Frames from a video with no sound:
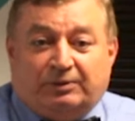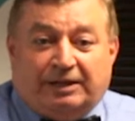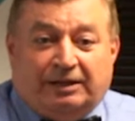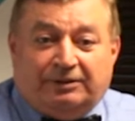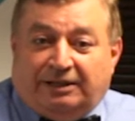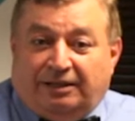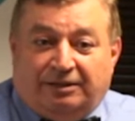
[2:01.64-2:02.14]

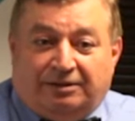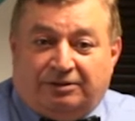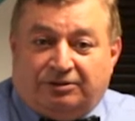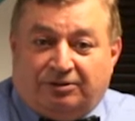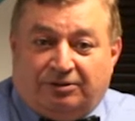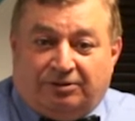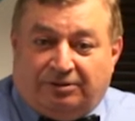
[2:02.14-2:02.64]
without any
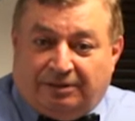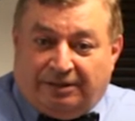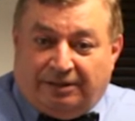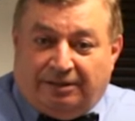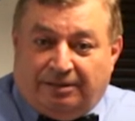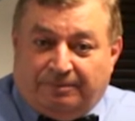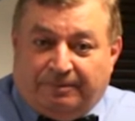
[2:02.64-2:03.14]
external
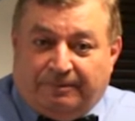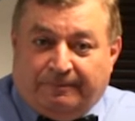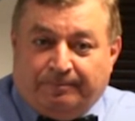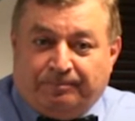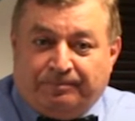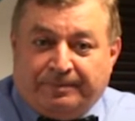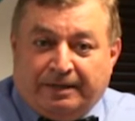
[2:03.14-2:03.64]
help.
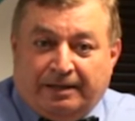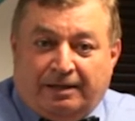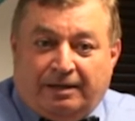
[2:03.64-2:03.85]
I